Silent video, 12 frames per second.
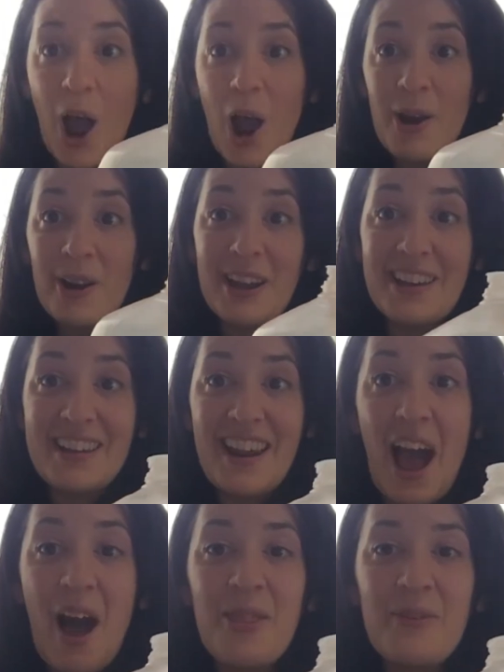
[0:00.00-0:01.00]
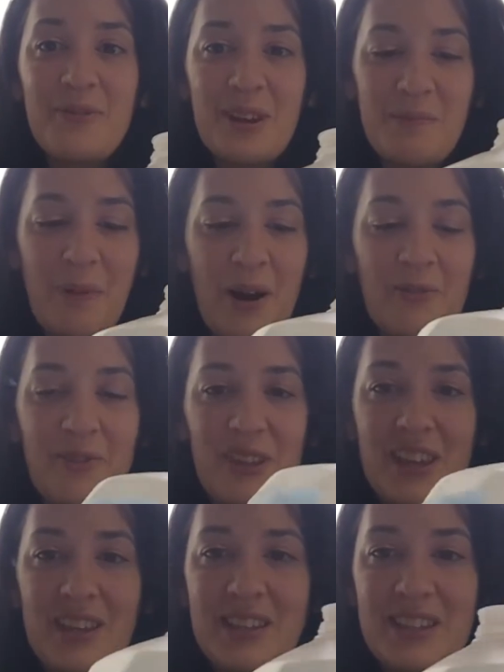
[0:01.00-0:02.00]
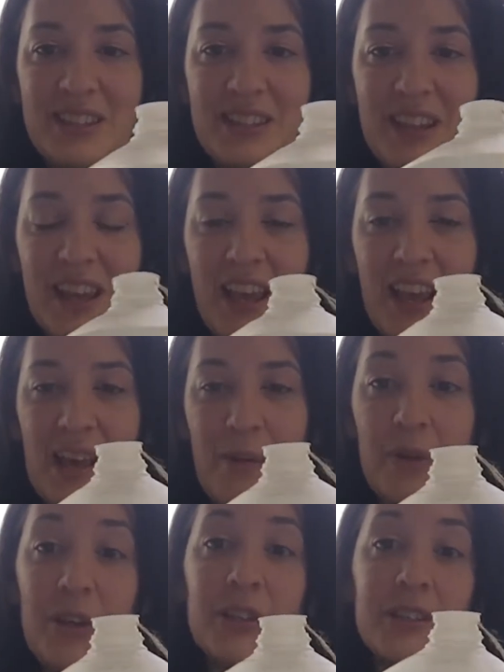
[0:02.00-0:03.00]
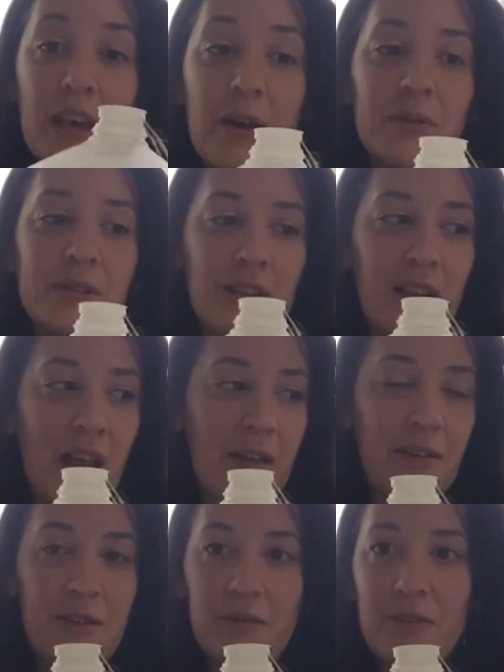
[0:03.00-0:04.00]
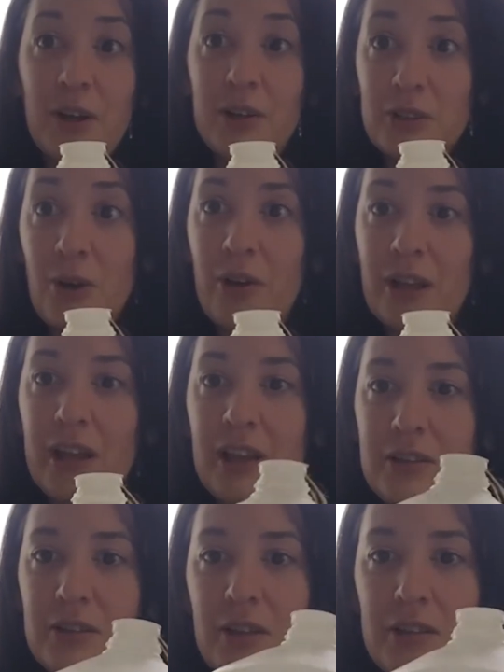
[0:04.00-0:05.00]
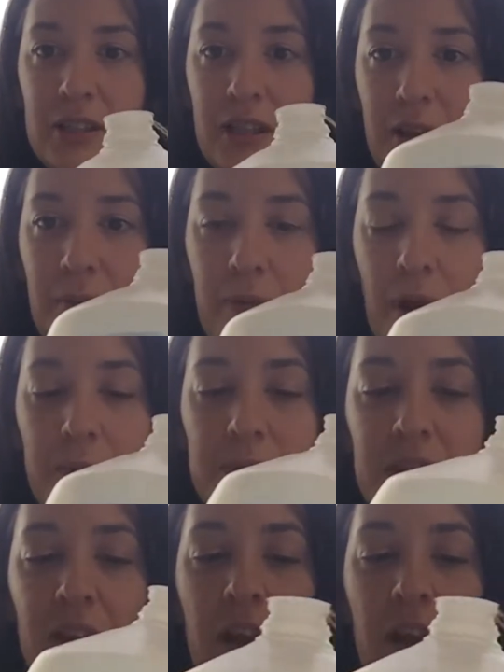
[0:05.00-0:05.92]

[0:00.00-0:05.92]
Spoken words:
All right, now the fun part for the kids. The because that was a lot of adult hands-on to get it prepped.